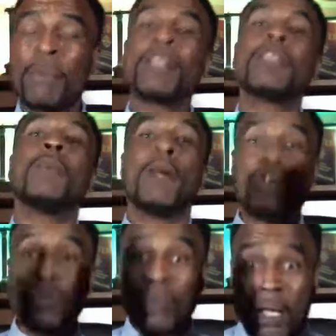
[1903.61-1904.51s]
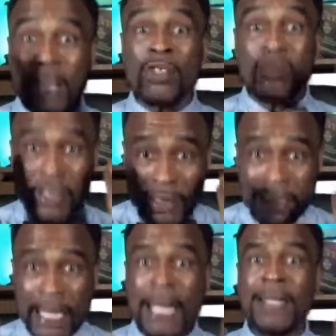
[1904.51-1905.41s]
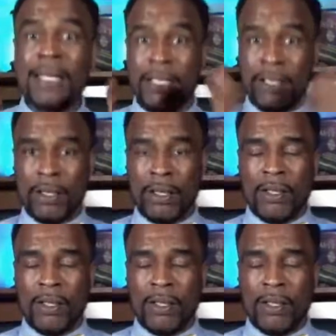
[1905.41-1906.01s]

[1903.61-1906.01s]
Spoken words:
but it's about you understanding